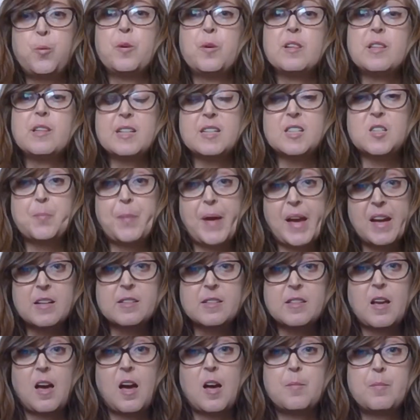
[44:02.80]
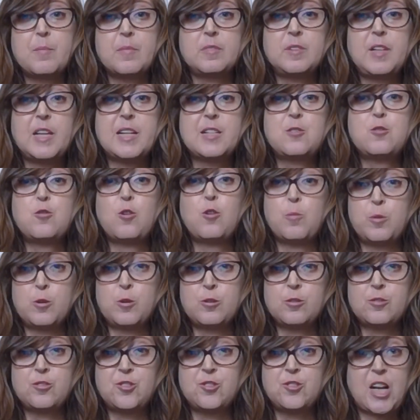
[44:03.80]
will expect, like
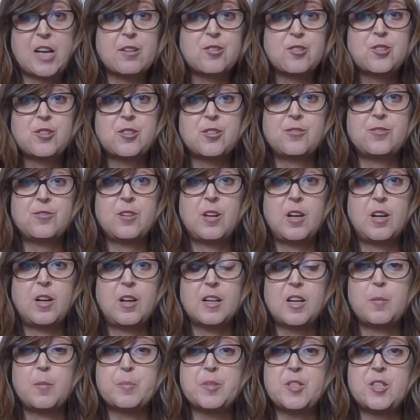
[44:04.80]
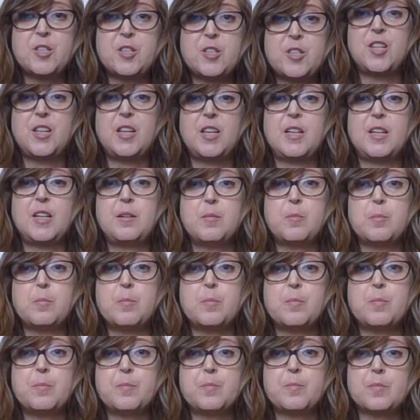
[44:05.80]
normal challenge competition
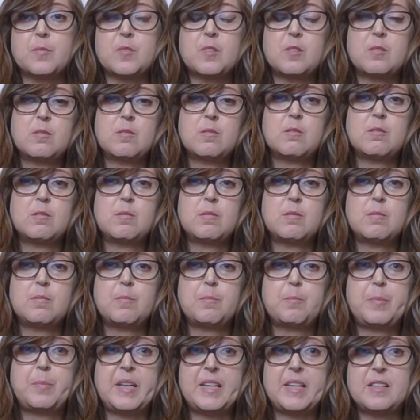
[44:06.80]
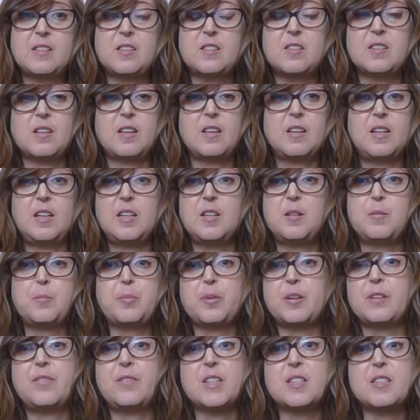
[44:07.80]
bids in
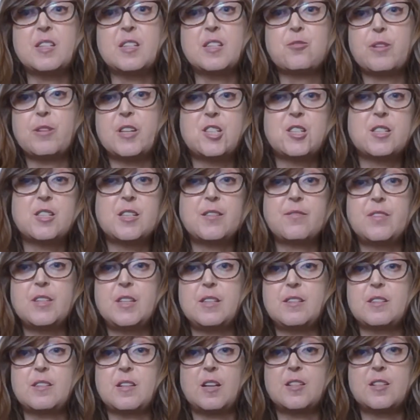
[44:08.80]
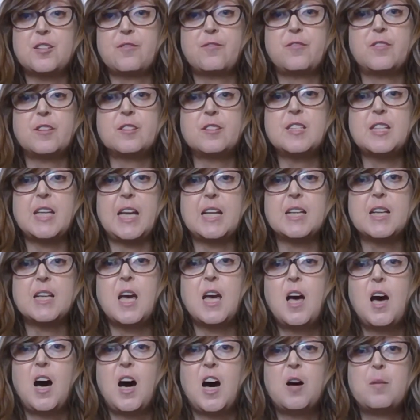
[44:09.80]
previous iterations of these kinds of funding,
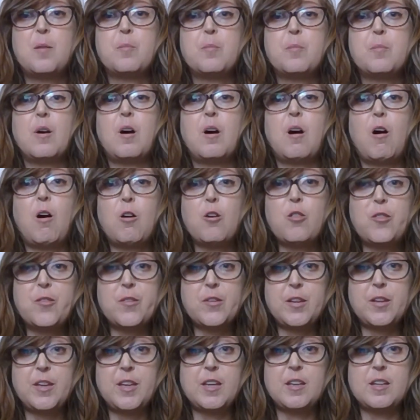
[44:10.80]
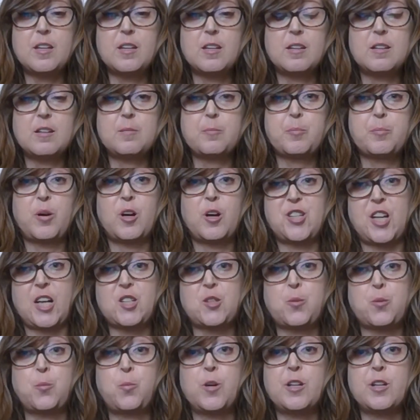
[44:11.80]
all the
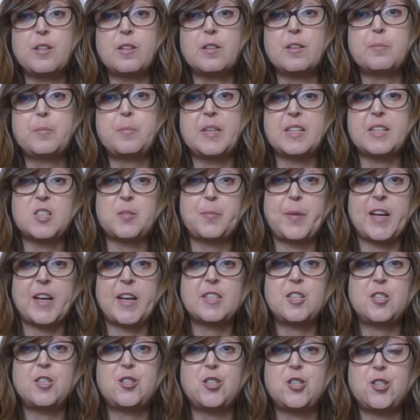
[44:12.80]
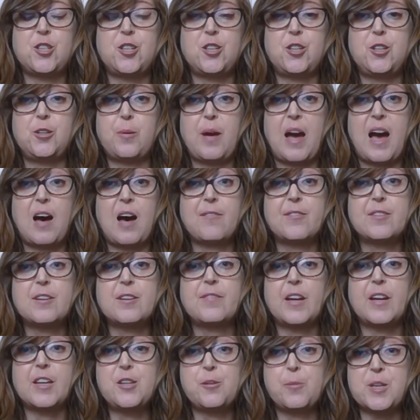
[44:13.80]
projects will be expected to have an
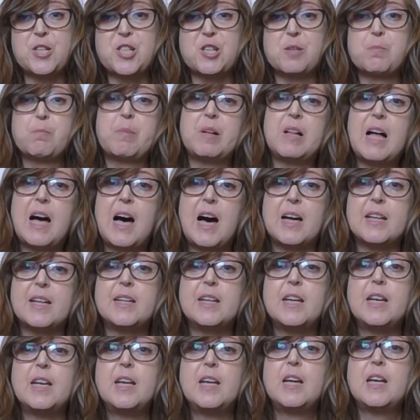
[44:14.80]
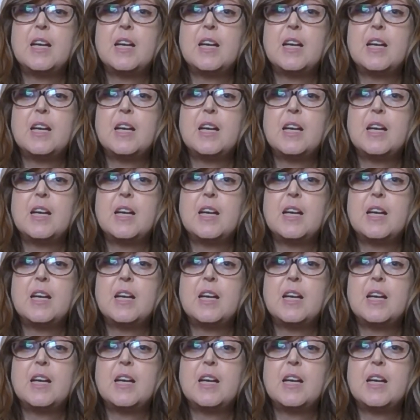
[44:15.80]
evaluation plan